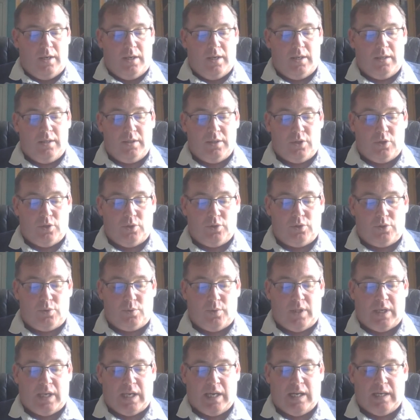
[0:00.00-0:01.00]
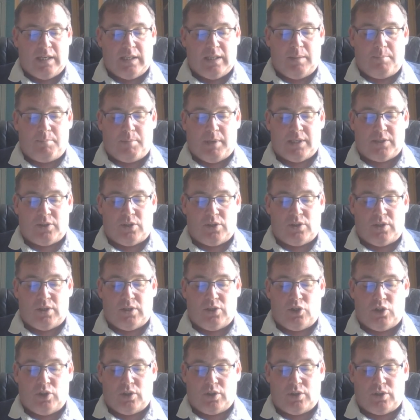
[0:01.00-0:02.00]
In accordance with the kindly Badger's
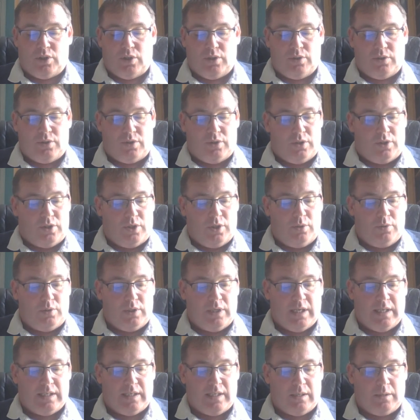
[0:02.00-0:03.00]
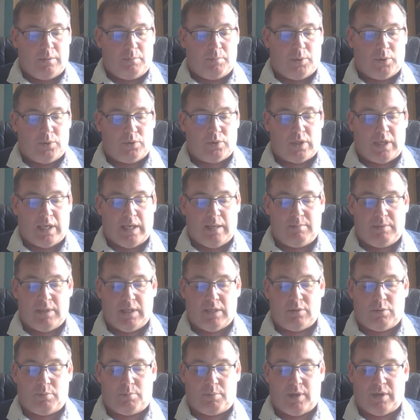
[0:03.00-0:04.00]
injunctions, the two tired animals came
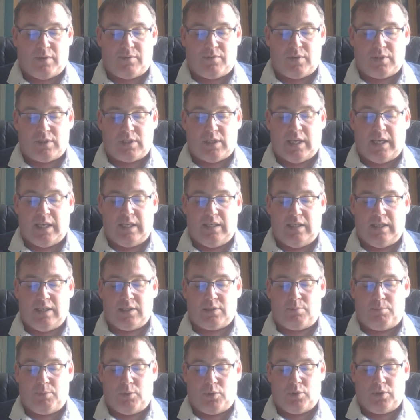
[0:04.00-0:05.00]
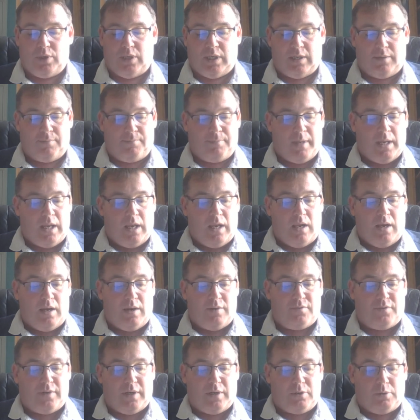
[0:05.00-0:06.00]
down to breakfast late next morning
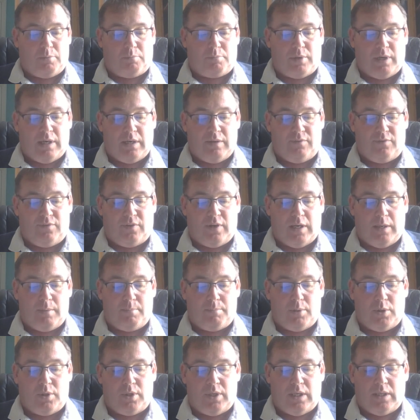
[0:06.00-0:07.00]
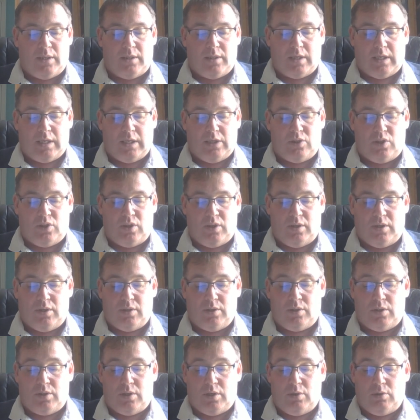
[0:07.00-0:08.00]
and found a bright fire burning in the kitchen
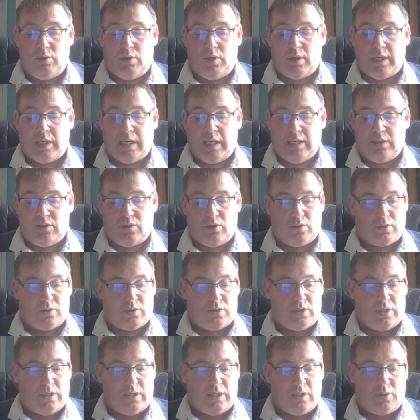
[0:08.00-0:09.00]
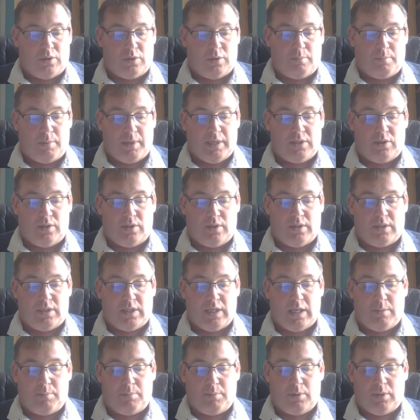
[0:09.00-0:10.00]
and two young hedgehogs sitting on a bench at the
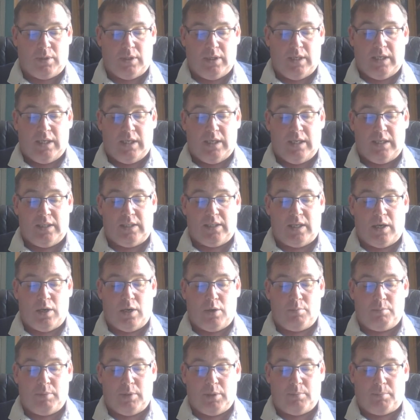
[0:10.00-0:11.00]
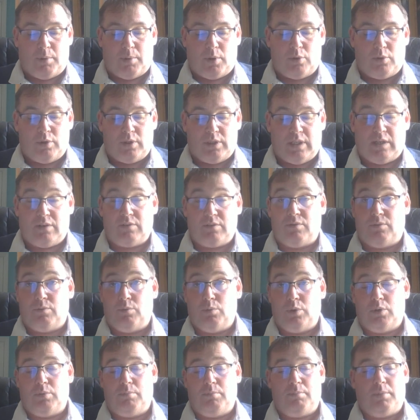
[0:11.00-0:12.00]
table eating oatmeal porridge out
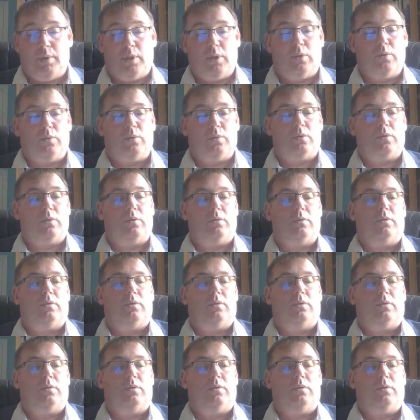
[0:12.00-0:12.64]
of wooden bowls.